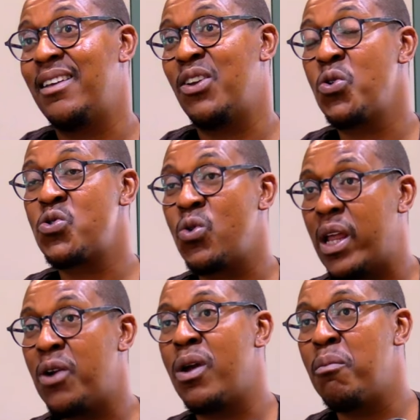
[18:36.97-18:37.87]
You know Zoo
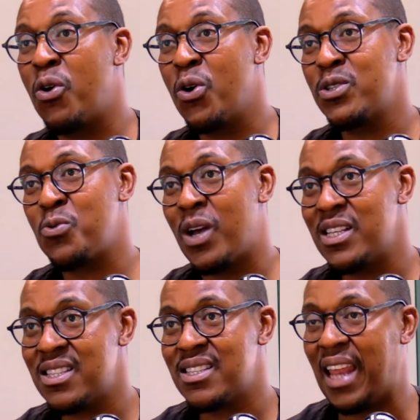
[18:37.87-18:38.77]
Lake, where Moyo's
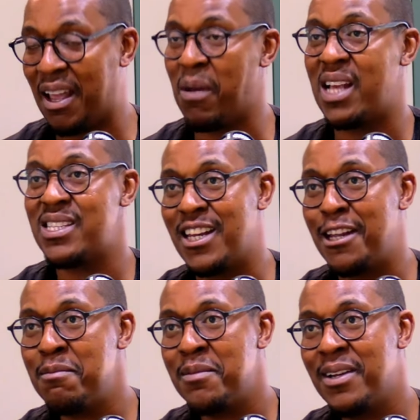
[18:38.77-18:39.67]
was, like my
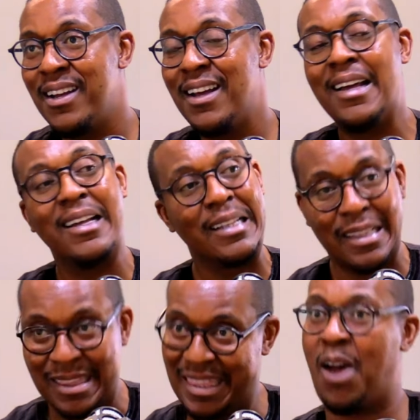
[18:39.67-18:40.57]
selling?
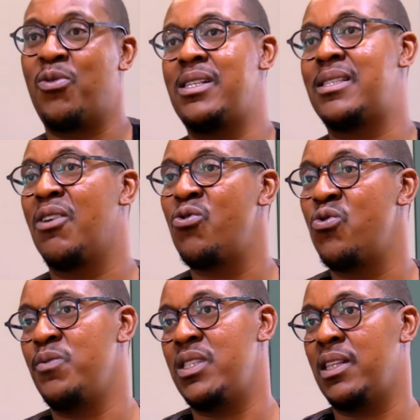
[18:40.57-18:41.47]
Now there's
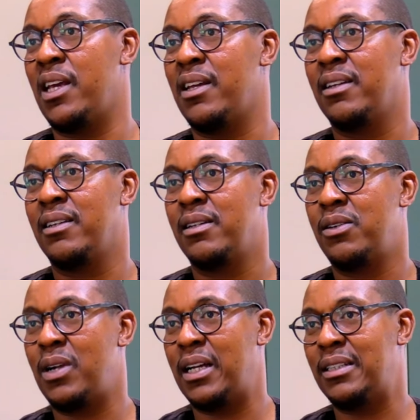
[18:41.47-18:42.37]
Sakumzi there.
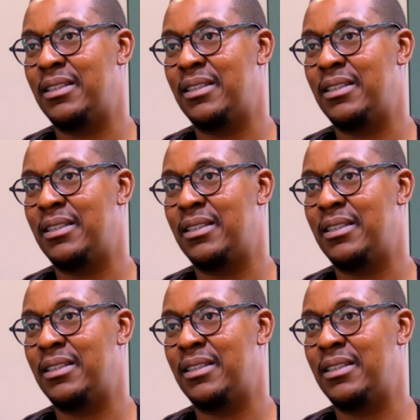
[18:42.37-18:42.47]
Right.